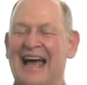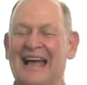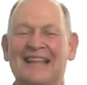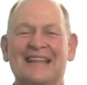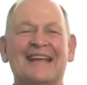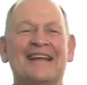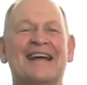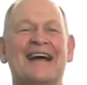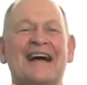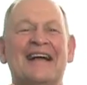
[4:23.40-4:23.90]

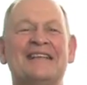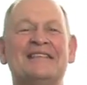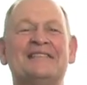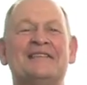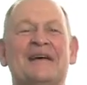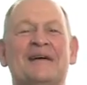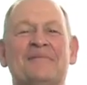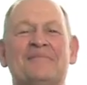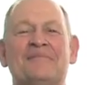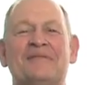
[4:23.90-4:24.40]
and the
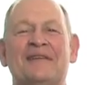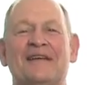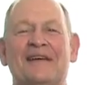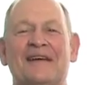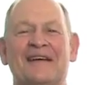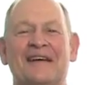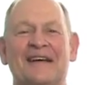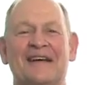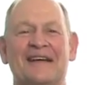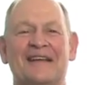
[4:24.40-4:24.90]
concept
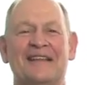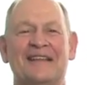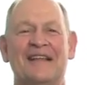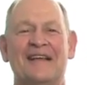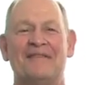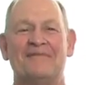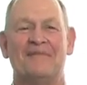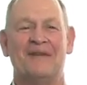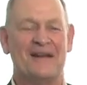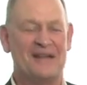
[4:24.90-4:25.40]

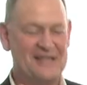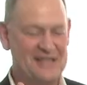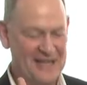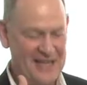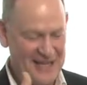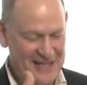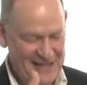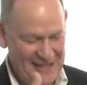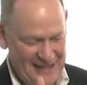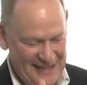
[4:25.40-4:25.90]
that my
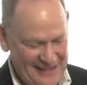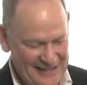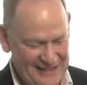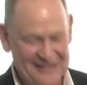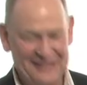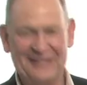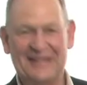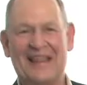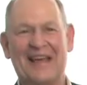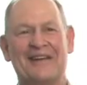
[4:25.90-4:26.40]
skin
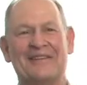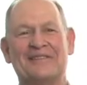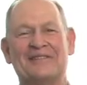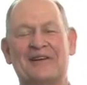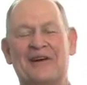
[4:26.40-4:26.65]
healed without